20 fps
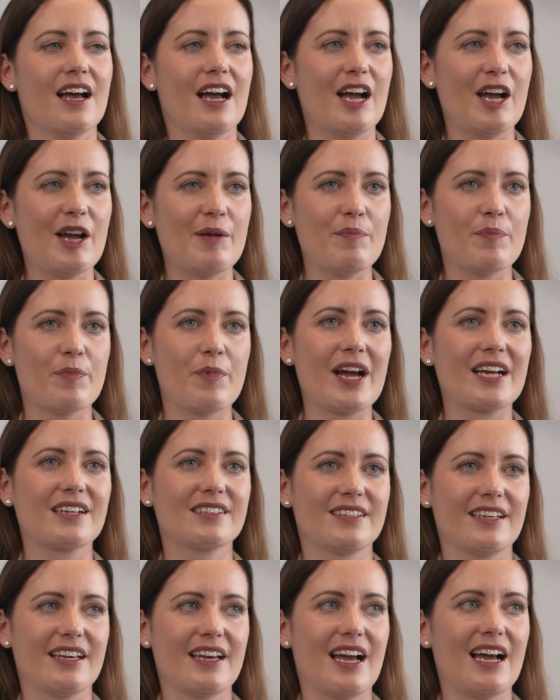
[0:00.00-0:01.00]

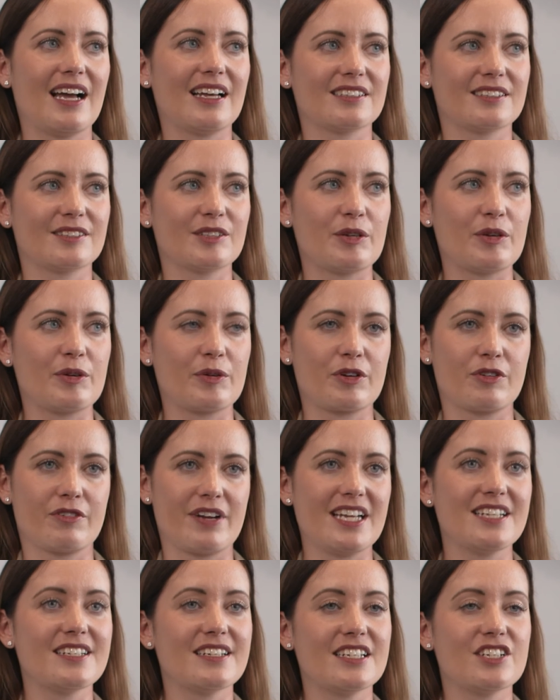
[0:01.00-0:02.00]
Brexit has
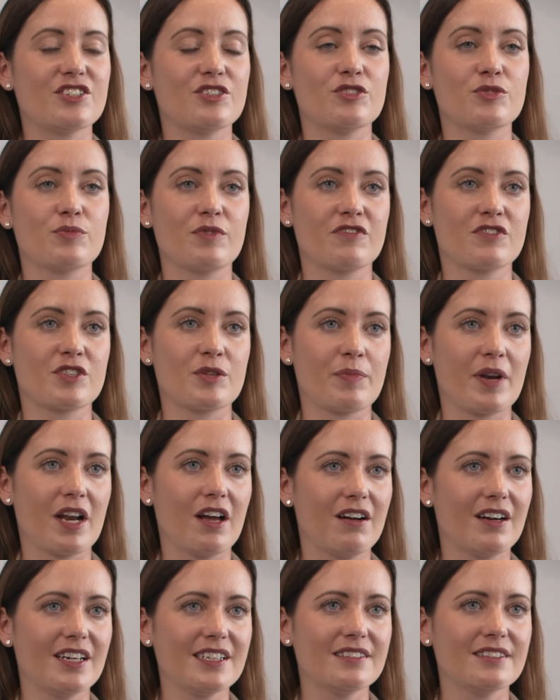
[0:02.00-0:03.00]
created issues with
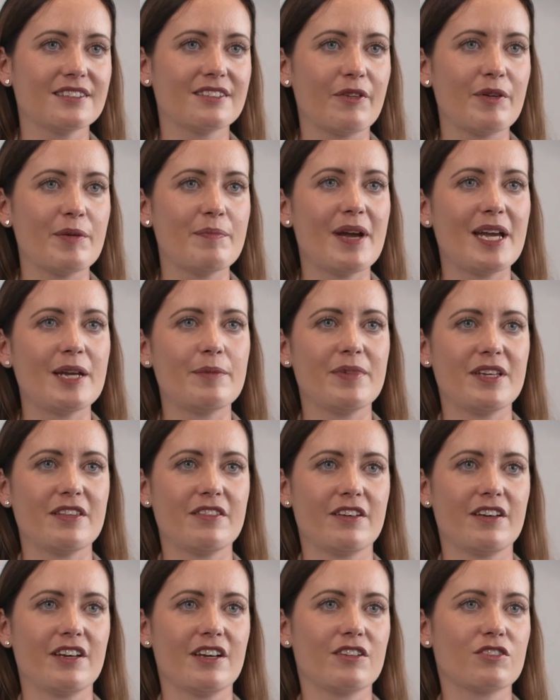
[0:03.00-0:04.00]
supply, so it may be
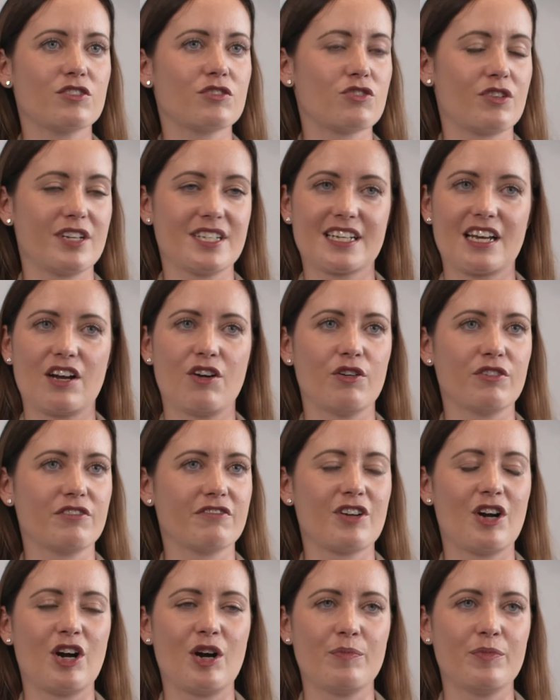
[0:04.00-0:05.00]
that trying to get hold of
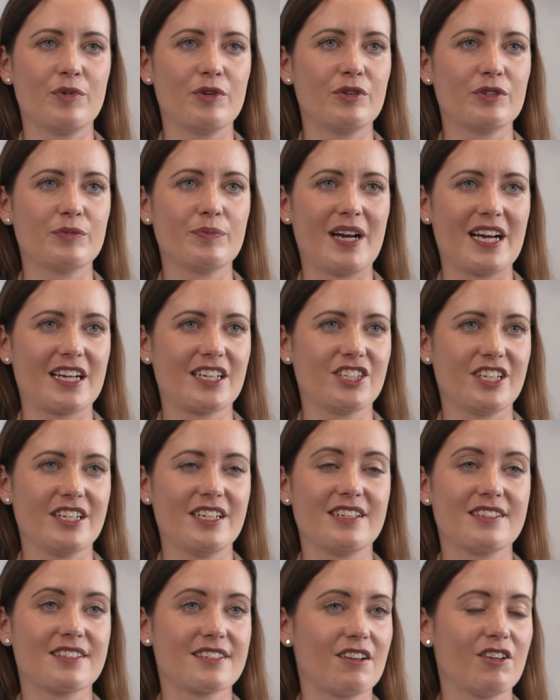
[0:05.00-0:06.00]
cardboard packaging
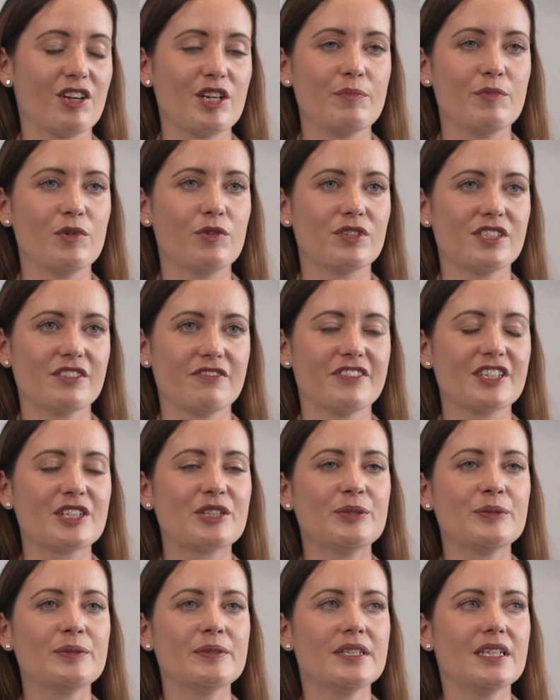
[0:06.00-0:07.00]
is slightly more
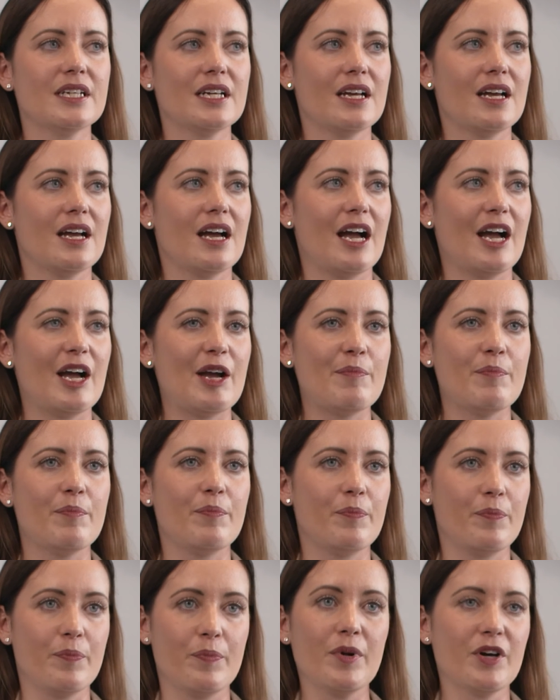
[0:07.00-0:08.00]
difficult,
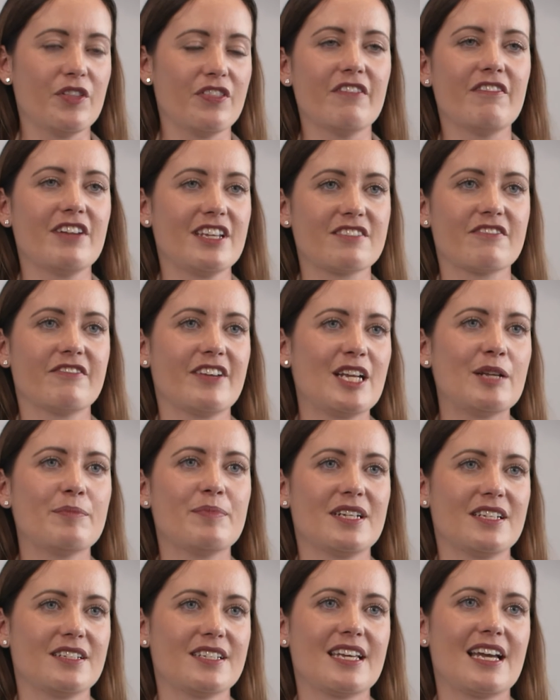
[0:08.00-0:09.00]
but there is
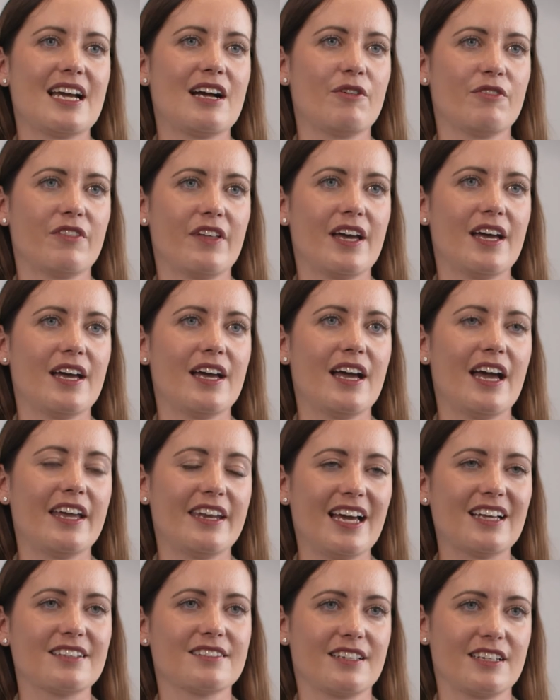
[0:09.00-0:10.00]
availability out there,
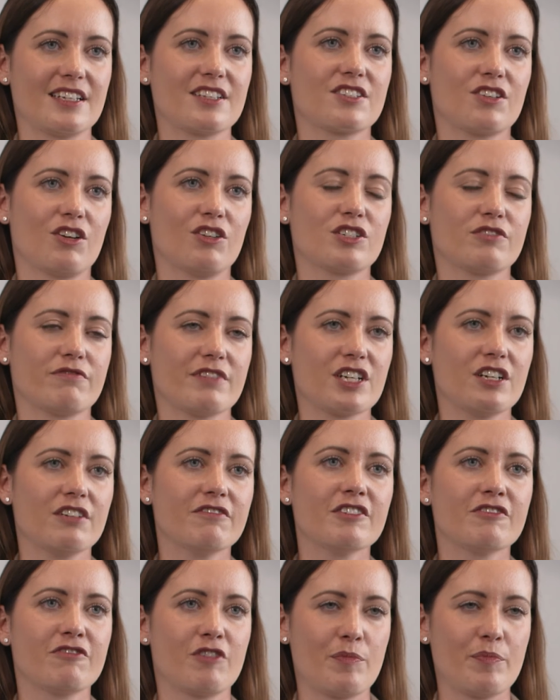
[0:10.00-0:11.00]
and as things start to
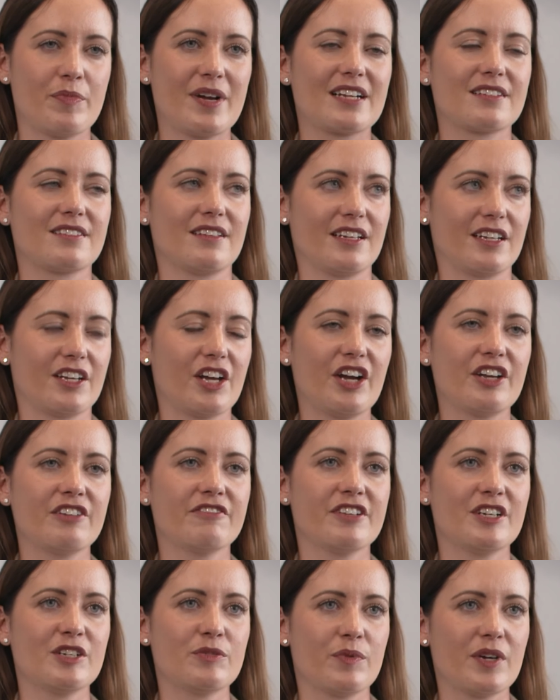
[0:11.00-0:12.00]
recover from Brexit and
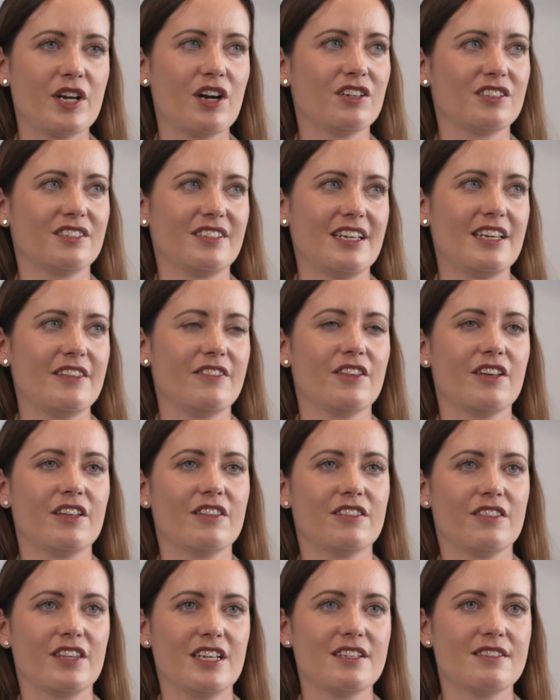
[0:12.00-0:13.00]
COVID, we are seeing
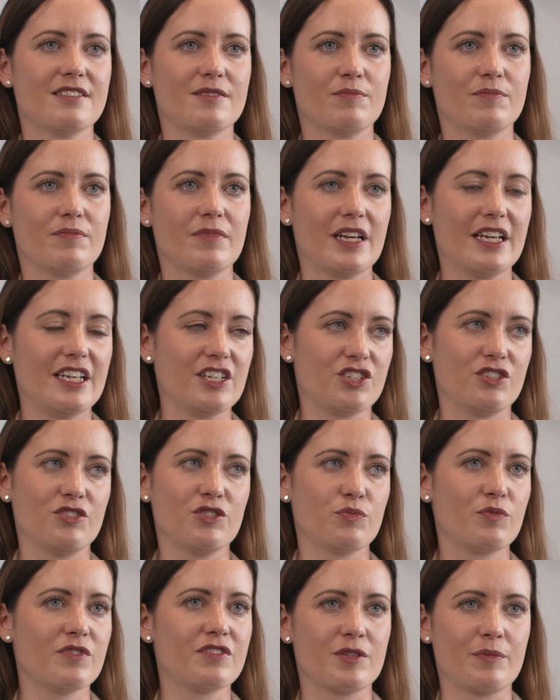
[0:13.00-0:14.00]
that these
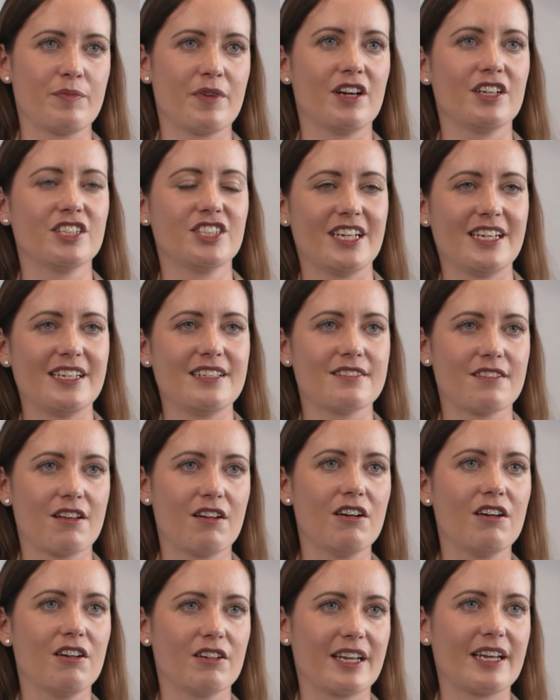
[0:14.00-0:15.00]
issues with supply chains
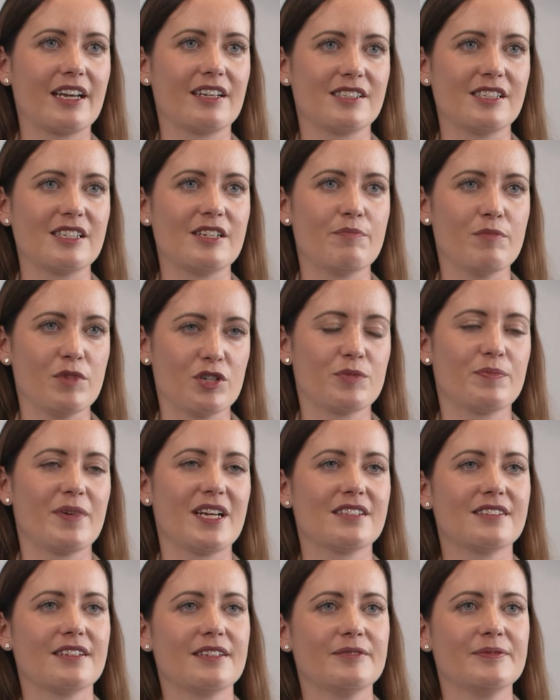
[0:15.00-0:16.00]
are getting much
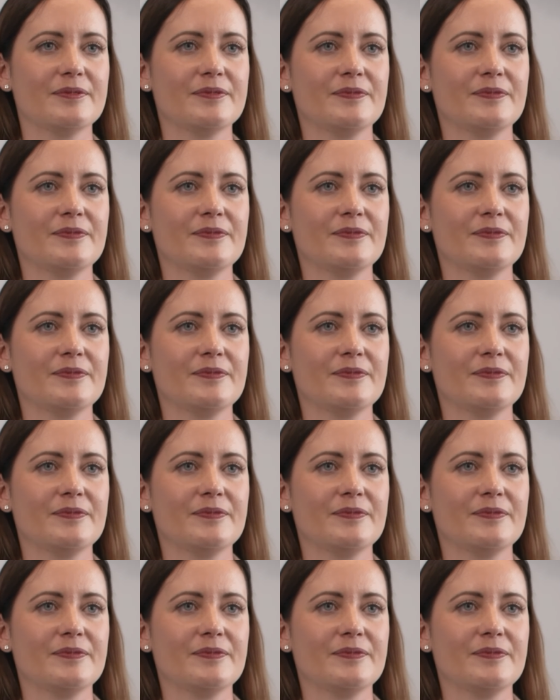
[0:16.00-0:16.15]
better.